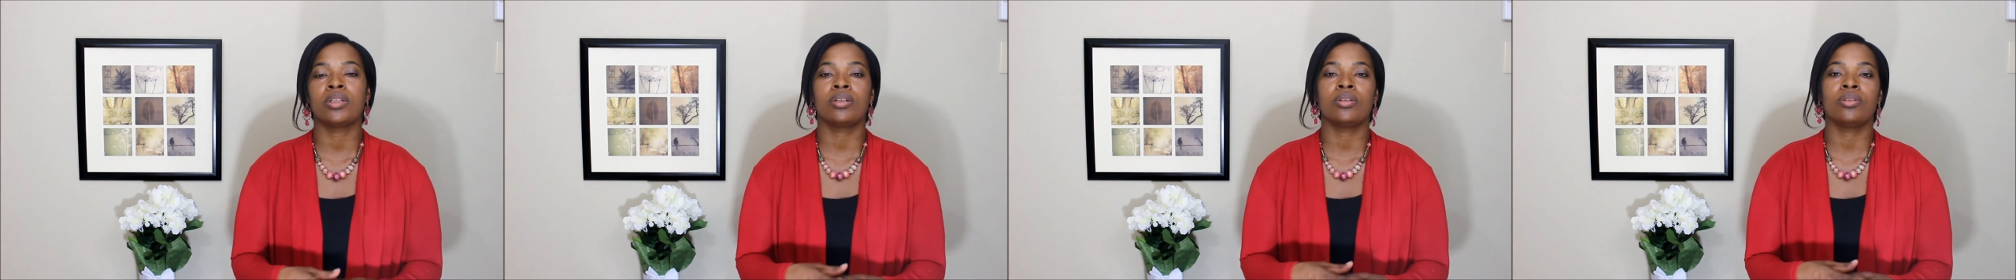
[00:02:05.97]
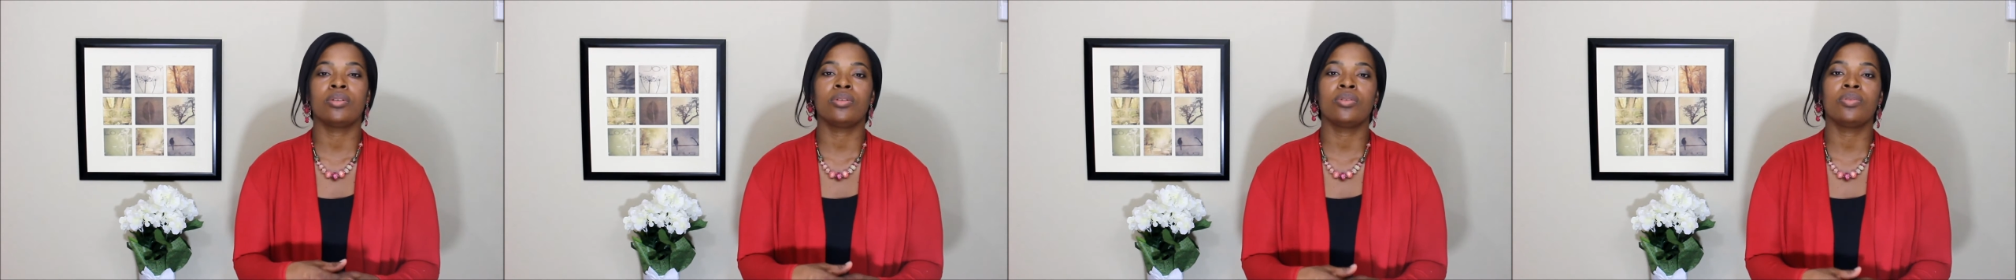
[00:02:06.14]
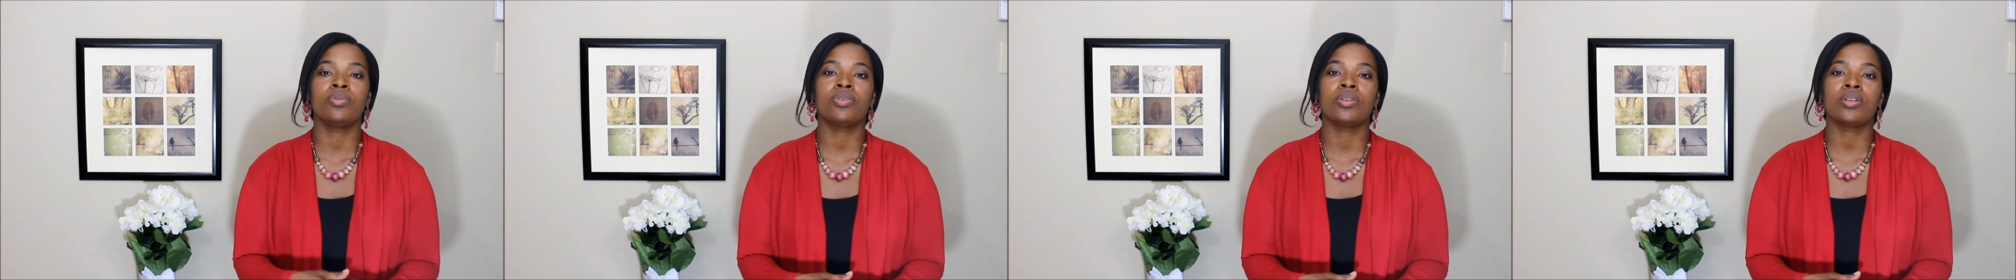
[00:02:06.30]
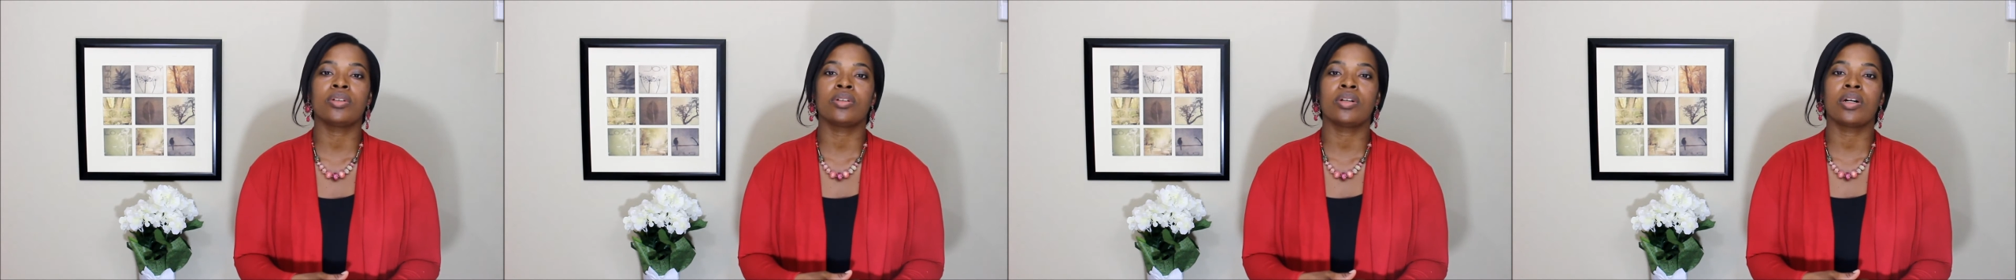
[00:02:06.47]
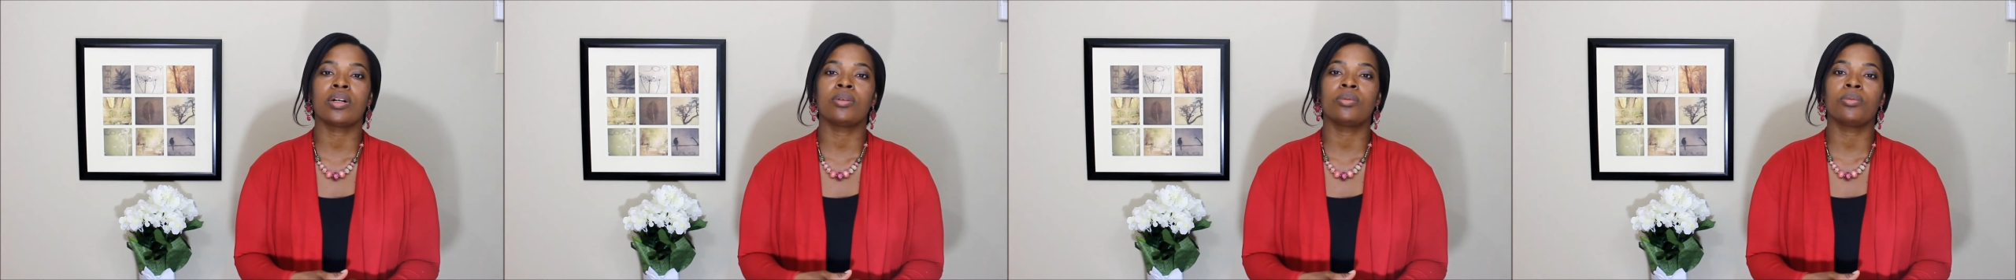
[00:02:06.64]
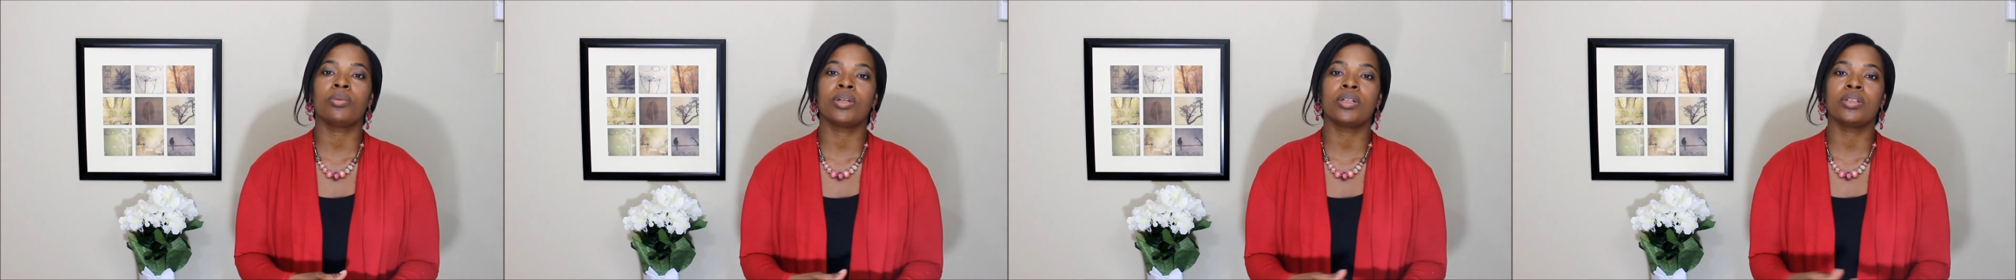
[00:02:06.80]
that you figured
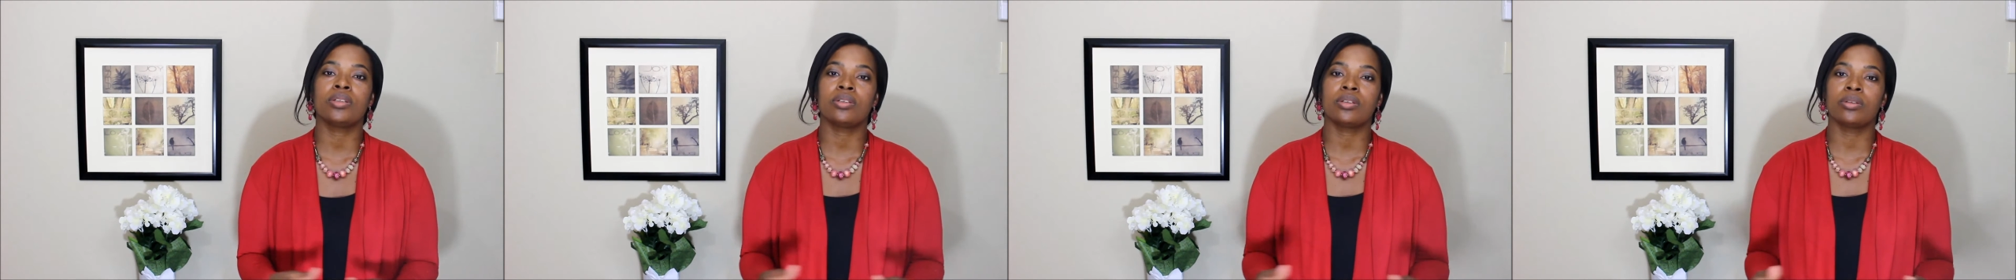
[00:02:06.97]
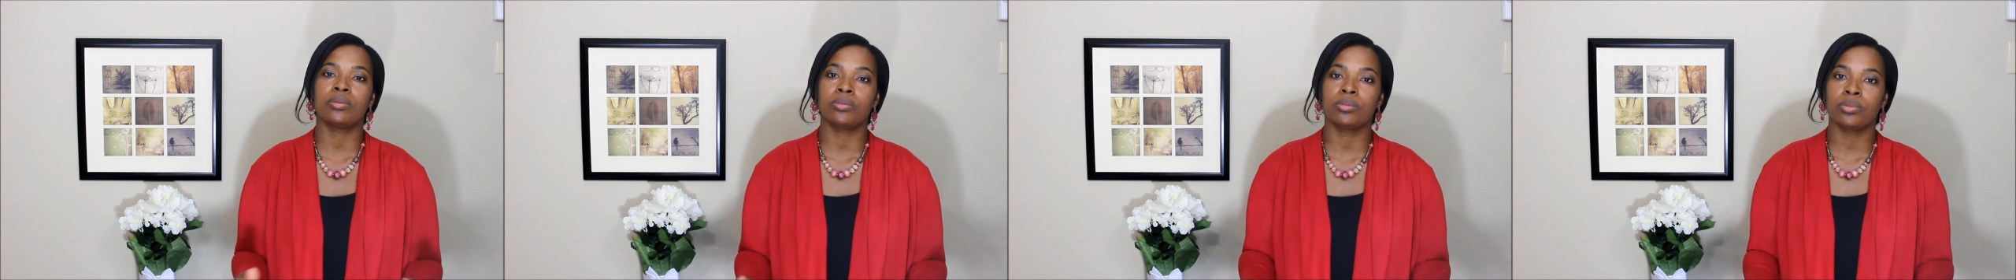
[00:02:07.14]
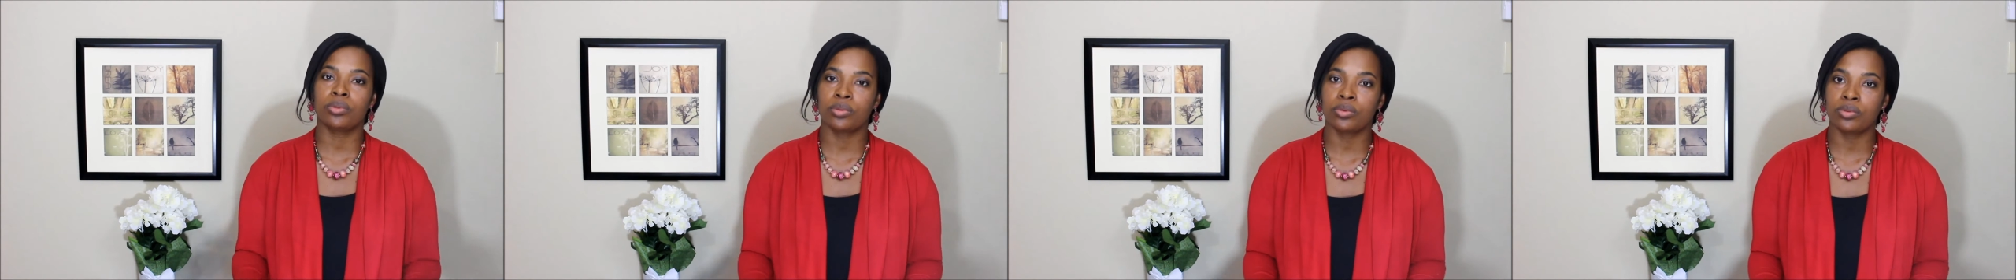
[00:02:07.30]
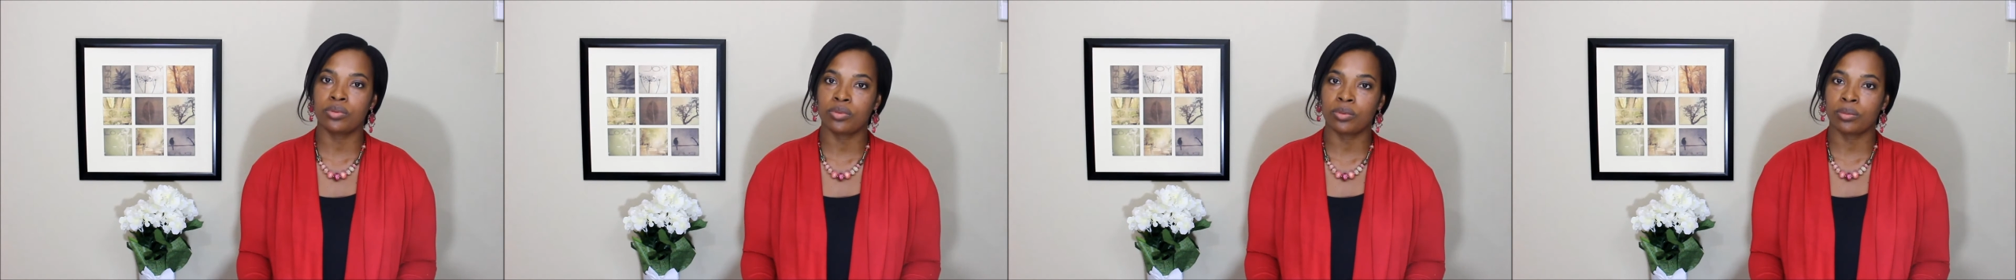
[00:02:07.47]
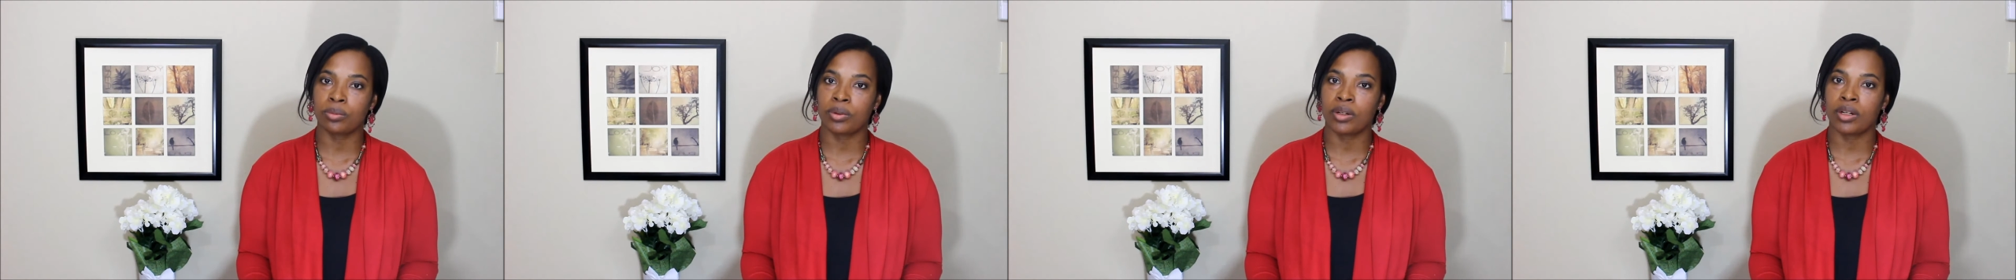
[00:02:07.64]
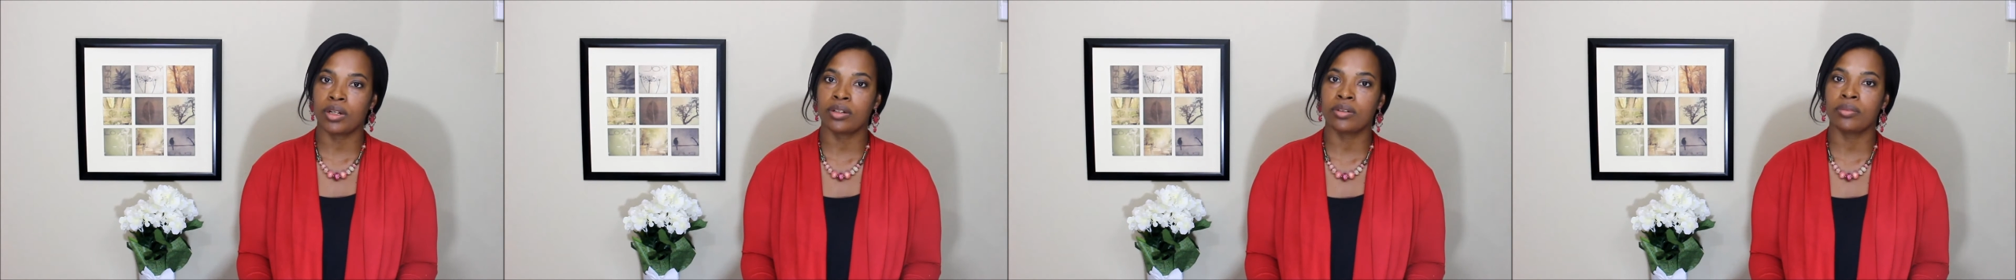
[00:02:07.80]
out a way to improve
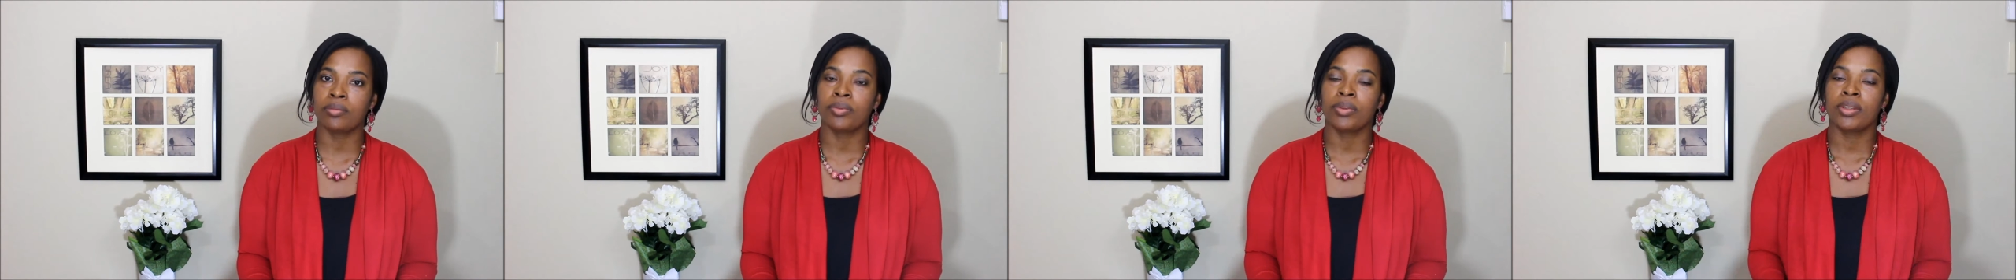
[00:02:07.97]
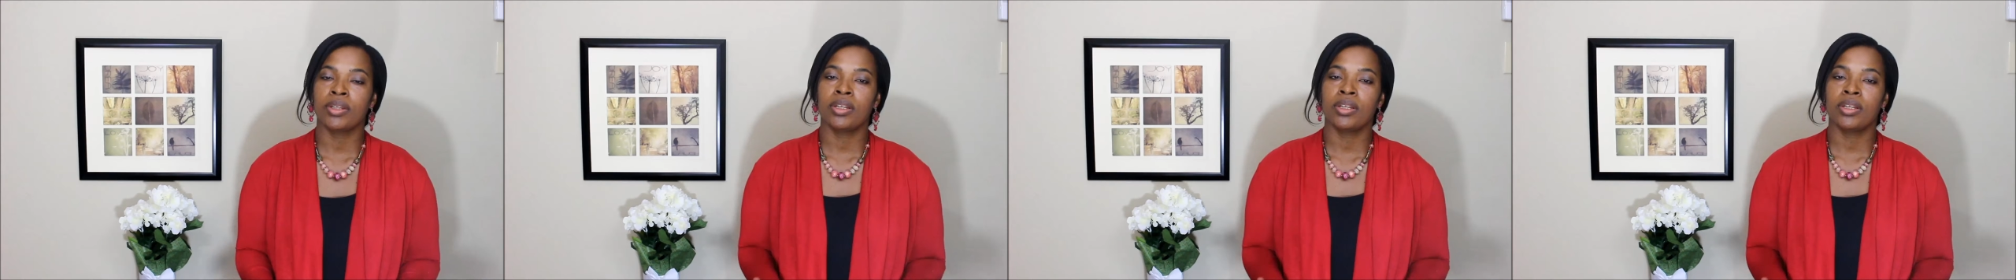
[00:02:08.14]
upon?